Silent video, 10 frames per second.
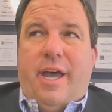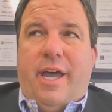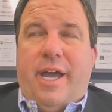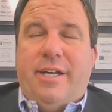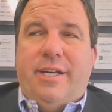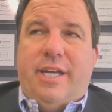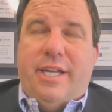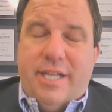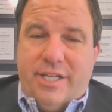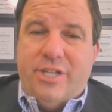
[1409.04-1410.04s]
And
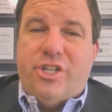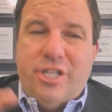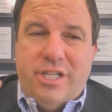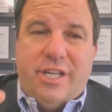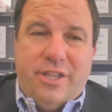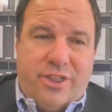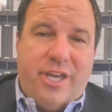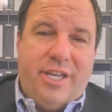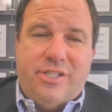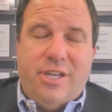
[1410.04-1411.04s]
in addition to the
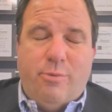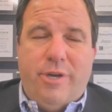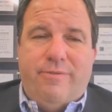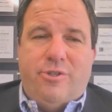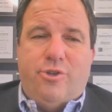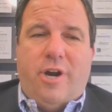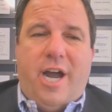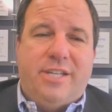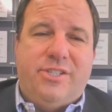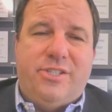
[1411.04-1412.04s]
things that we've
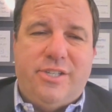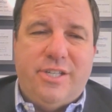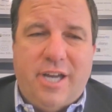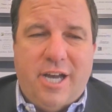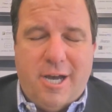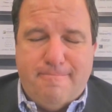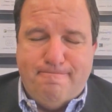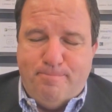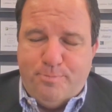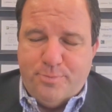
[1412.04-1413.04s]
addressed,
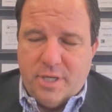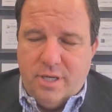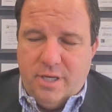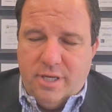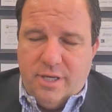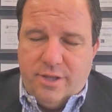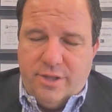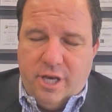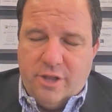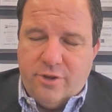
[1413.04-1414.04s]

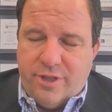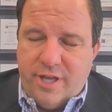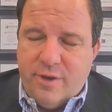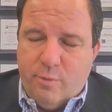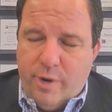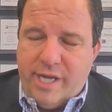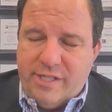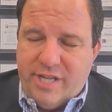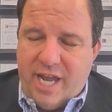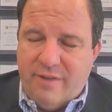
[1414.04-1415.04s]
the other thing that
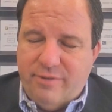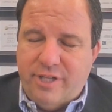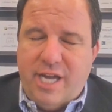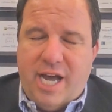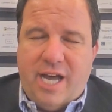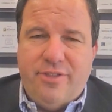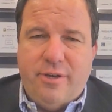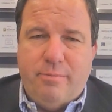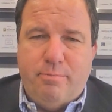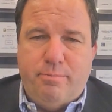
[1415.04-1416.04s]
weighs heavily on
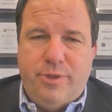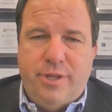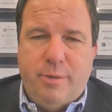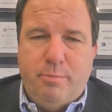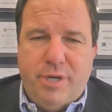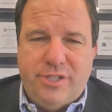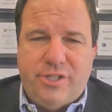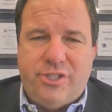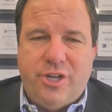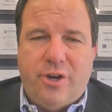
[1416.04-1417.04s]
the
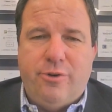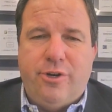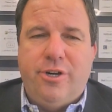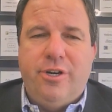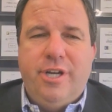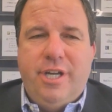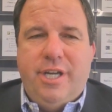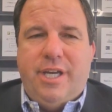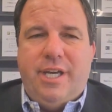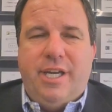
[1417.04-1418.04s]
business owner
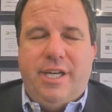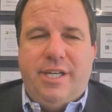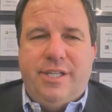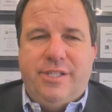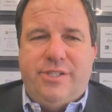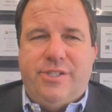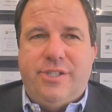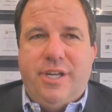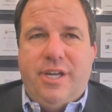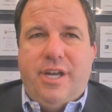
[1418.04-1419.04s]
is